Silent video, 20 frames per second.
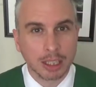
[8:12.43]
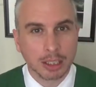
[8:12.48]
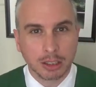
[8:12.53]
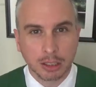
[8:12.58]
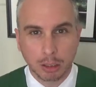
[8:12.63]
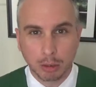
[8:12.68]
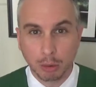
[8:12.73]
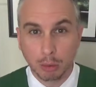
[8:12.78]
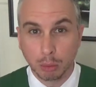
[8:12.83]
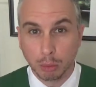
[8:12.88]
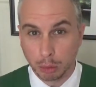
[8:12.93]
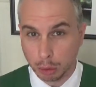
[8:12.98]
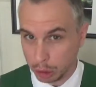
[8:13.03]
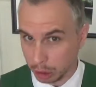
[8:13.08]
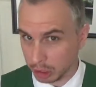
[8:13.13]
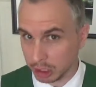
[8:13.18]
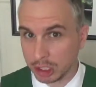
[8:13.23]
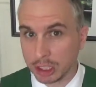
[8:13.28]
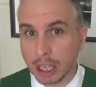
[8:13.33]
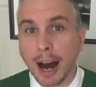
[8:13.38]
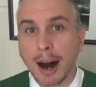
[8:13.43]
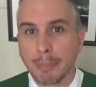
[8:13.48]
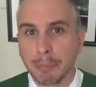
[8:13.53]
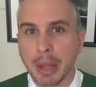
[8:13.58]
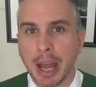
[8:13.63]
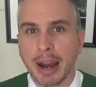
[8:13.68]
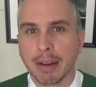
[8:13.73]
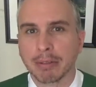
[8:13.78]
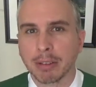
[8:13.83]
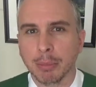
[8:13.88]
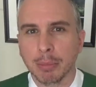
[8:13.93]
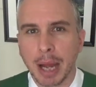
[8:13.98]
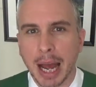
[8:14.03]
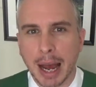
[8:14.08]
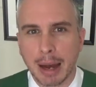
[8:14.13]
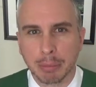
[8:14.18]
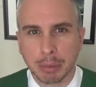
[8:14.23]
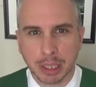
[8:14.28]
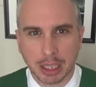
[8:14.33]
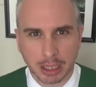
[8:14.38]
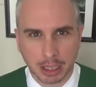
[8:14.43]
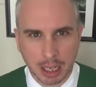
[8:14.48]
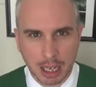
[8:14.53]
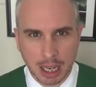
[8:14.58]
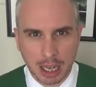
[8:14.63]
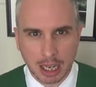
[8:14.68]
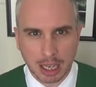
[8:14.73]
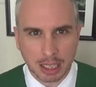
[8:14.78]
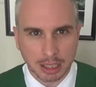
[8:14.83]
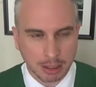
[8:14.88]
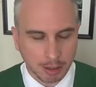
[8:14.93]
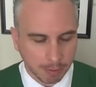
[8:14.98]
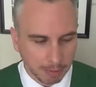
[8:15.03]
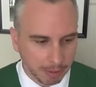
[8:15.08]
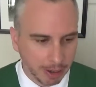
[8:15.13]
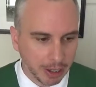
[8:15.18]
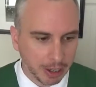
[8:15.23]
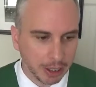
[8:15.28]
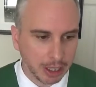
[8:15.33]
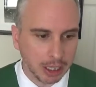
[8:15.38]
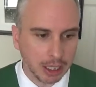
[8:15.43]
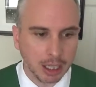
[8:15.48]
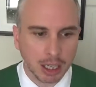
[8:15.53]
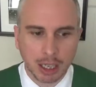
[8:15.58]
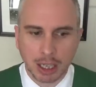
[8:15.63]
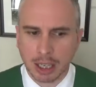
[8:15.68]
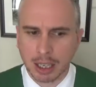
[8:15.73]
to stop that from happening? It's a very...